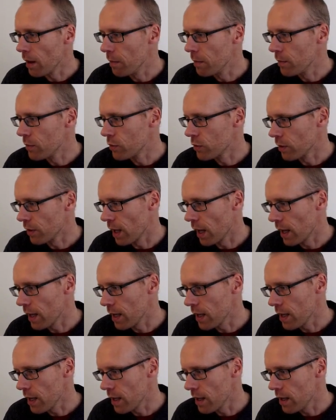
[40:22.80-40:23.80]
So that
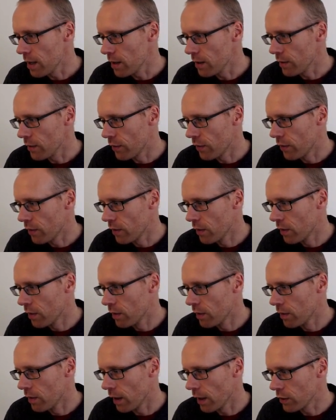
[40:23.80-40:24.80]
is,
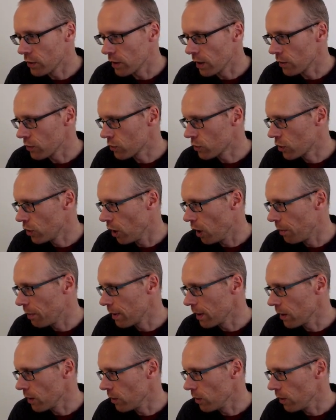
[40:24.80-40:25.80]
actually I'll just
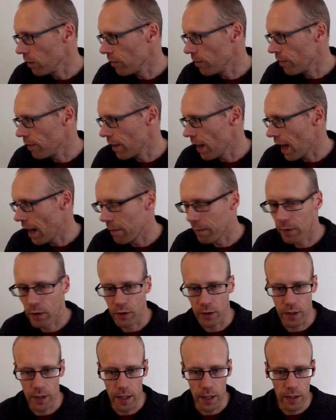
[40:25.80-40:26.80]
copy all of that because
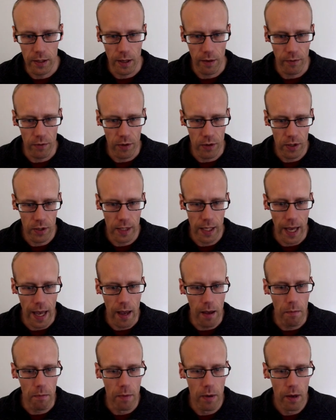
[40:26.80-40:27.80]
it needs to have the
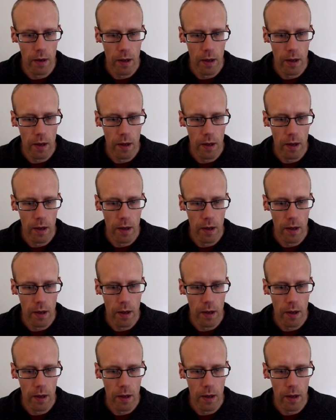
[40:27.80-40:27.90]
same